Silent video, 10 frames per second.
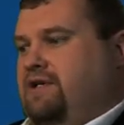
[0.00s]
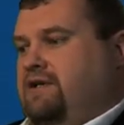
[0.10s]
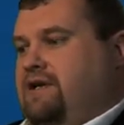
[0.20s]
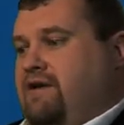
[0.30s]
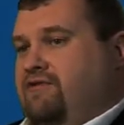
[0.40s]

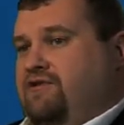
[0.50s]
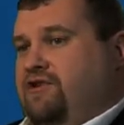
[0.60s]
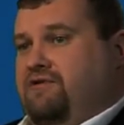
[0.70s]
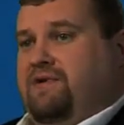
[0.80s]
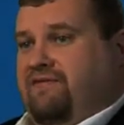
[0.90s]
Now the
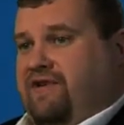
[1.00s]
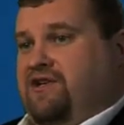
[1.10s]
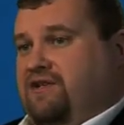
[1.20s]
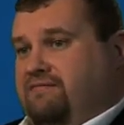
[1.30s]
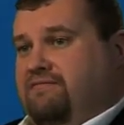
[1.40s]
new
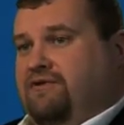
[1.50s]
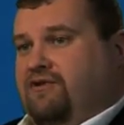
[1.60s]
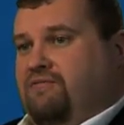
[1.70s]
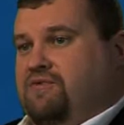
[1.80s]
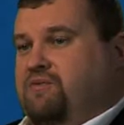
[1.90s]
innovation
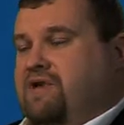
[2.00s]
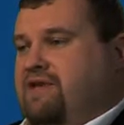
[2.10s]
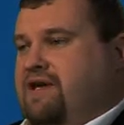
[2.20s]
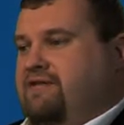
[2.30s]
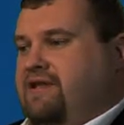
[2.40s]
comes
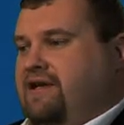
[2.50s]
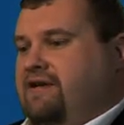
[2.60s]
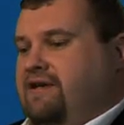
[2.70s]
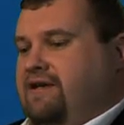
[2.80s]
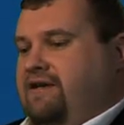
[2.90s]
within the
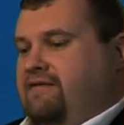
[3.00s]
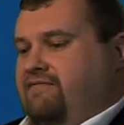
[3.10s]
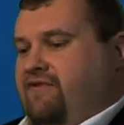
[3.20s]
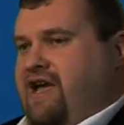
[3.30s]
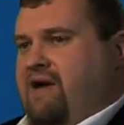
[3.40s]

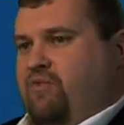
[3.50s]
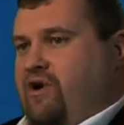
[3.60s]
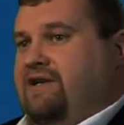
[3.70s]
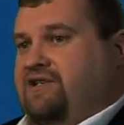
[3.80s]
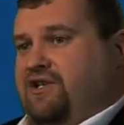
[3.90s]

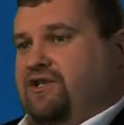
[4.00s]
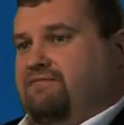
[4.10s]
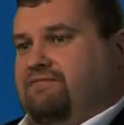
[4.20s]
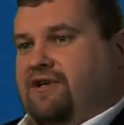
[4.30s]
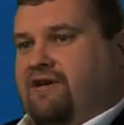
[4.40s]
VMware
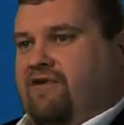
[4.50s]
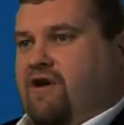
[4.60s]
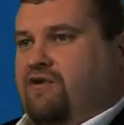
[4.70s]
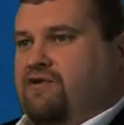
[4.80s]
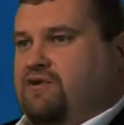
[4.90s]
edition of
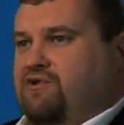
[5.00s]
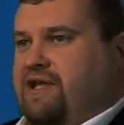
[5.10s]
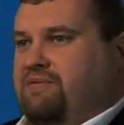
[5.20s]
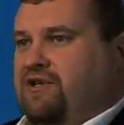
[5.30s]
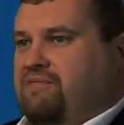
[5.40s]
our auto
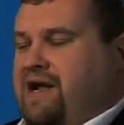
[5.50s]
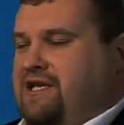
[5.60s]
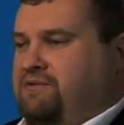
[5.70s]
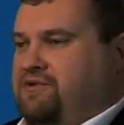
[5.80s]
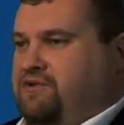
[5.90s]
snapshot
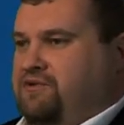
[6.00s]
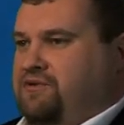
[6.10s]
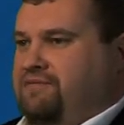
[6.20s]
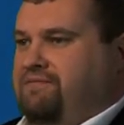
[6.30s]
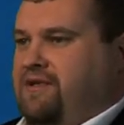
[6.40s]
management tools